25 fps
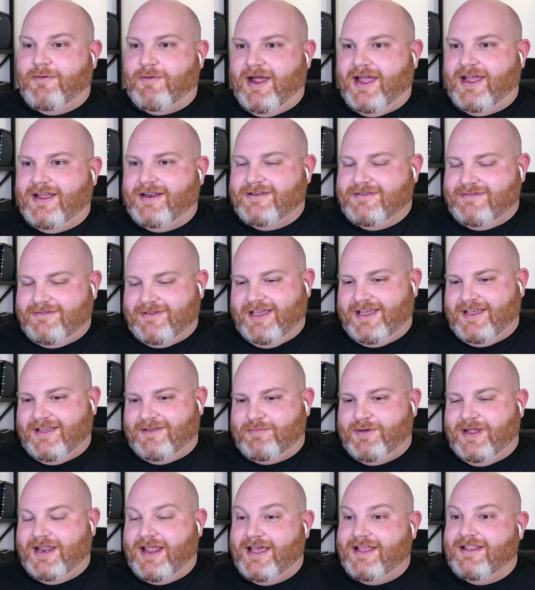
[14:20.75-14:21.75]
Right. Like,
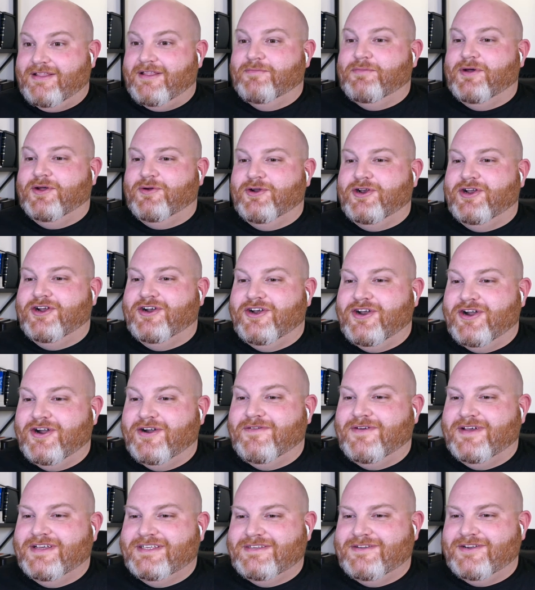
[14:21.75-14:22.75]
but when you're
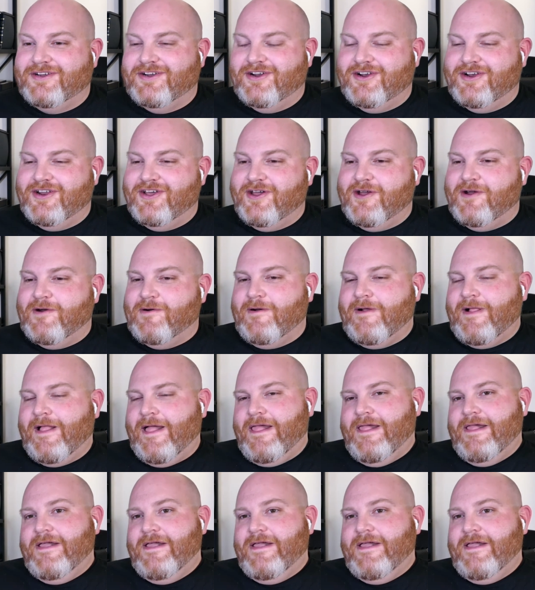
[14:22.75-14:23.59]
nervous and you're new,